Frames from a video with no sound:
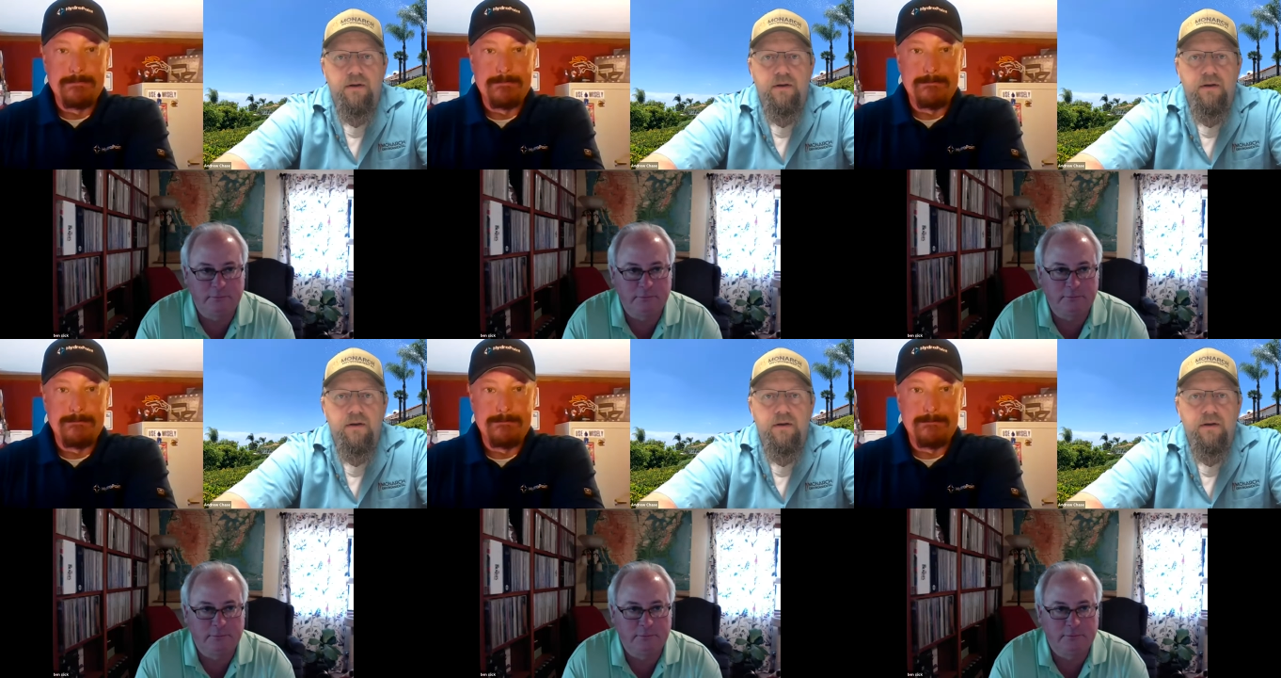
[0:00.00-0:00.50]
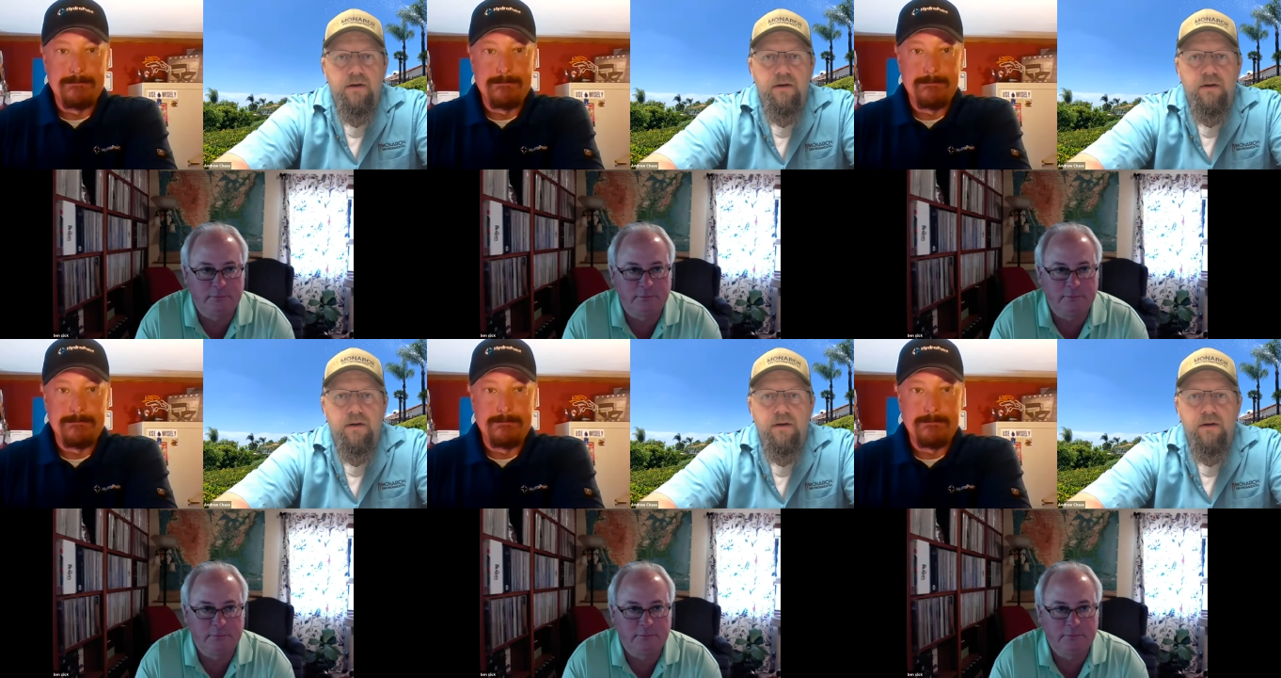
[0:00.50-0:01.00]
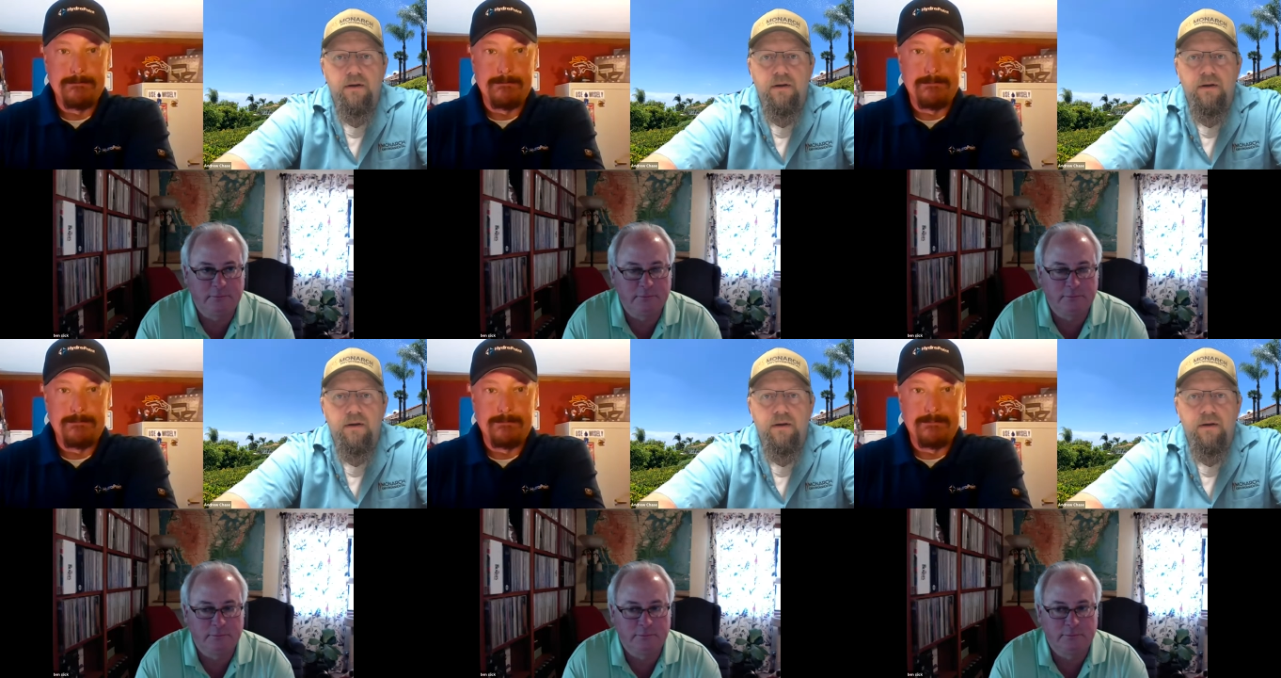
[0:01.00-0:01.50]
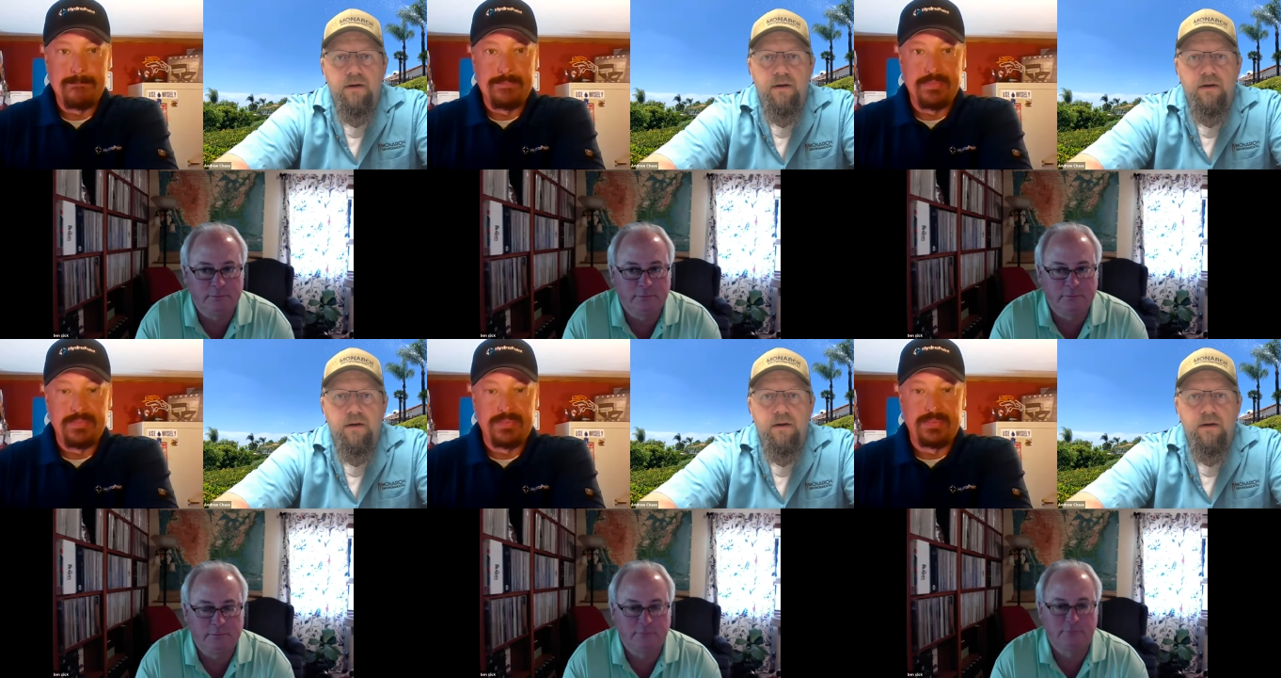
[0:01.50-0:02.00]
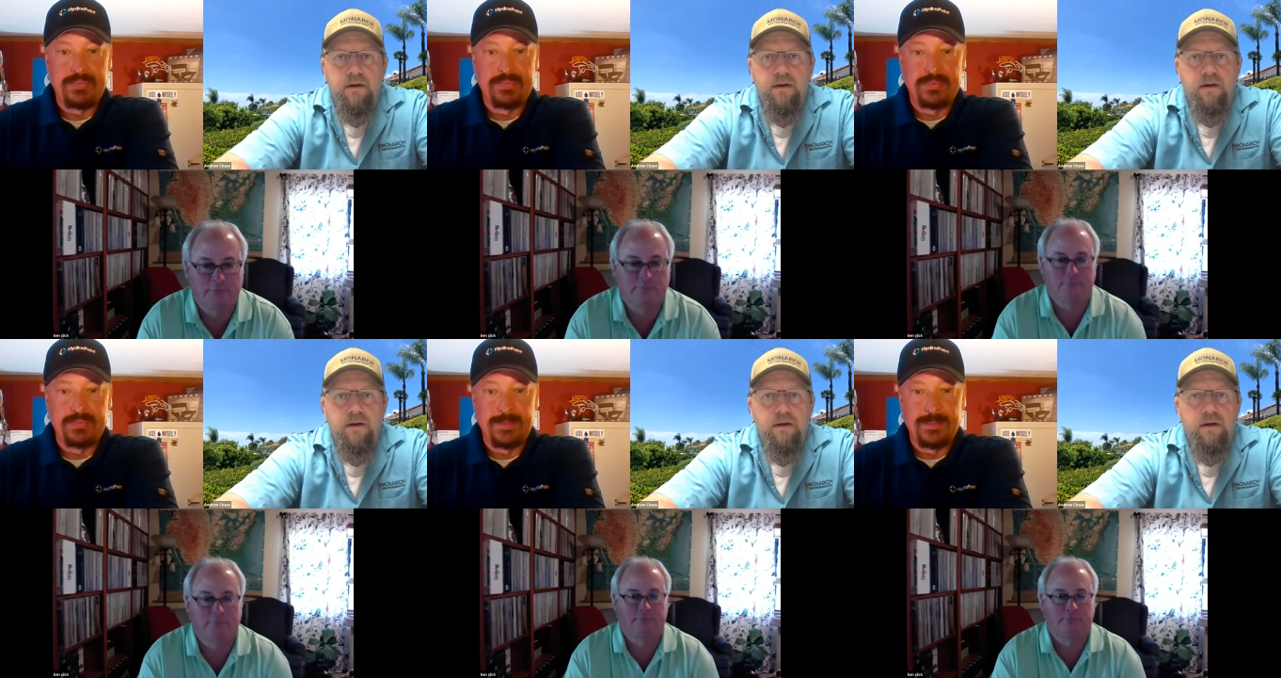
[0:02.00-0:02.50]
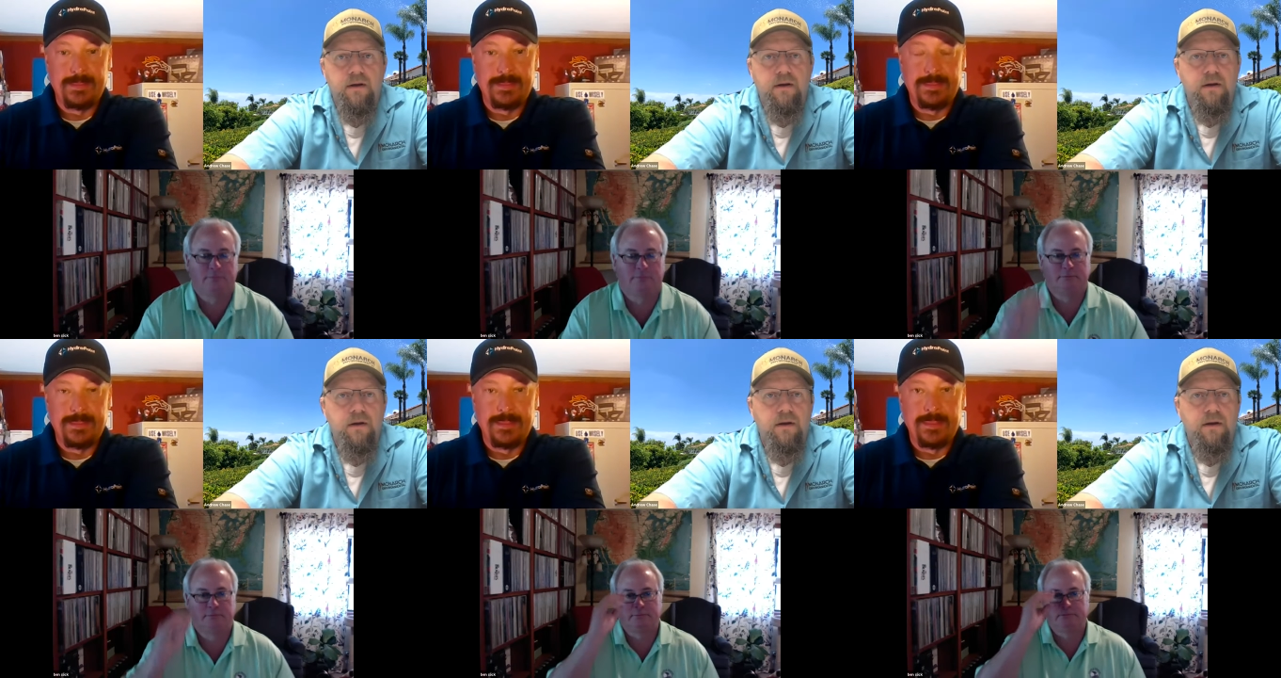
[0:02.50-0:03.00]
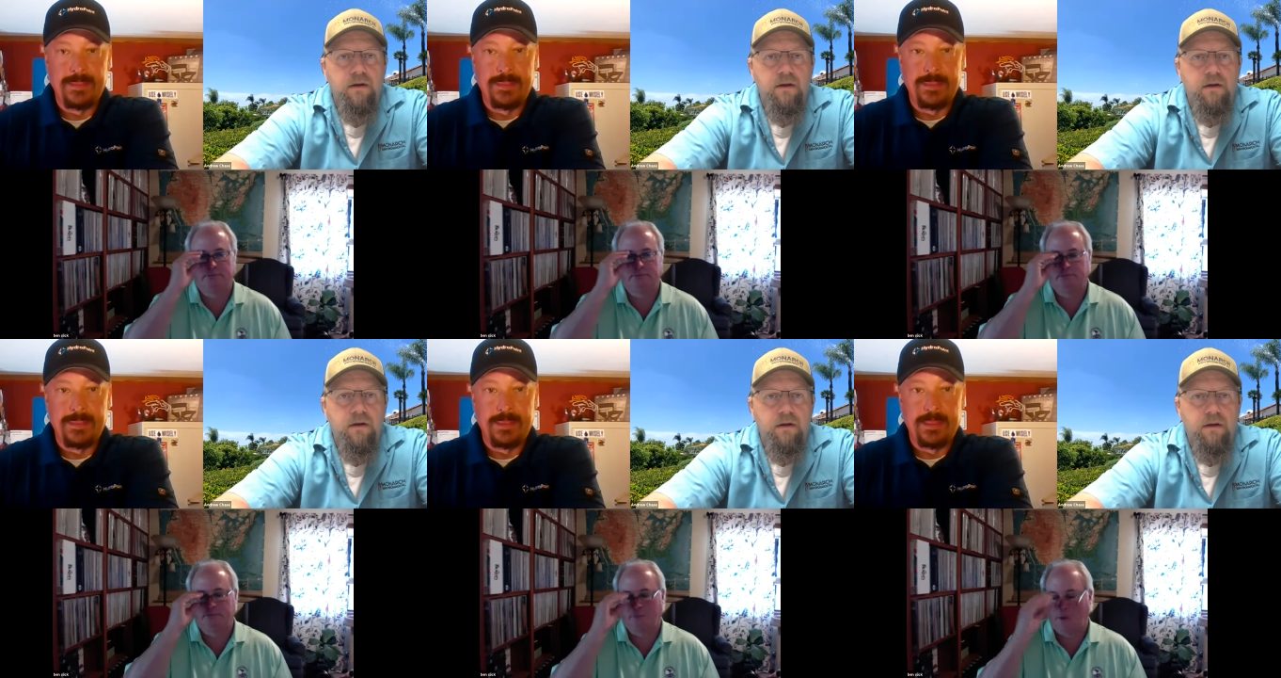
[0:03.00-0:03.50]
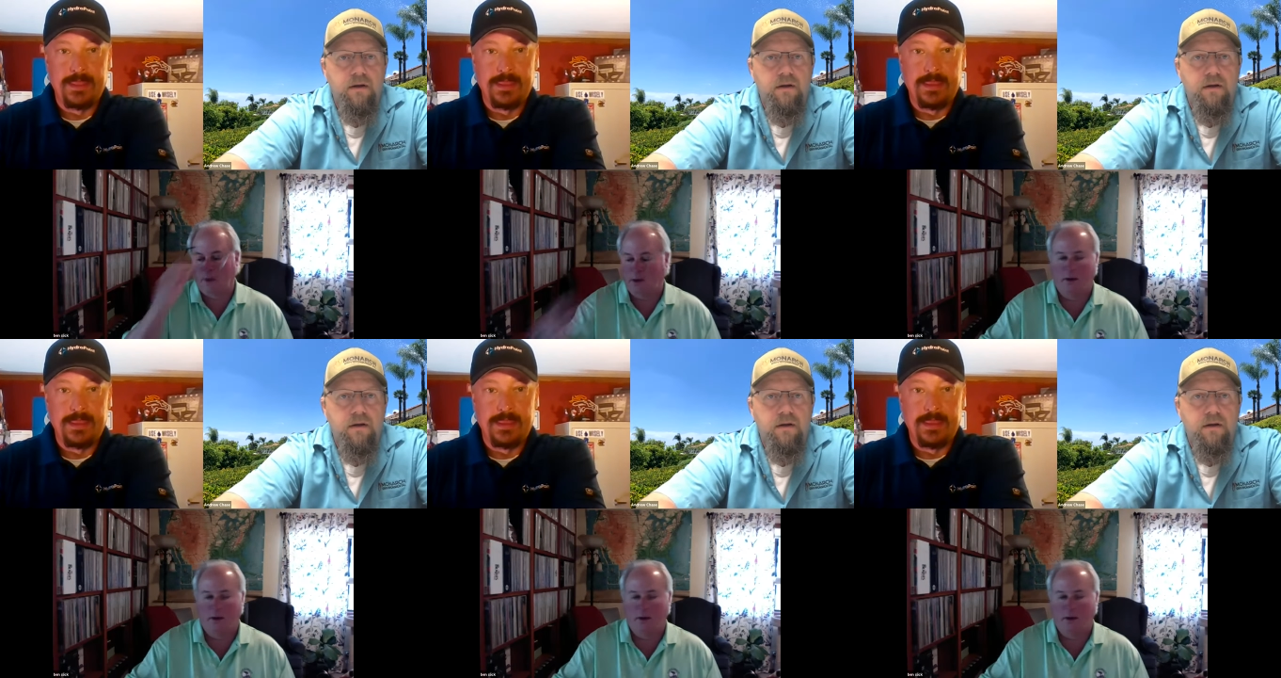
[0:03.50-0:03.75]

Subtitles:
[no speech]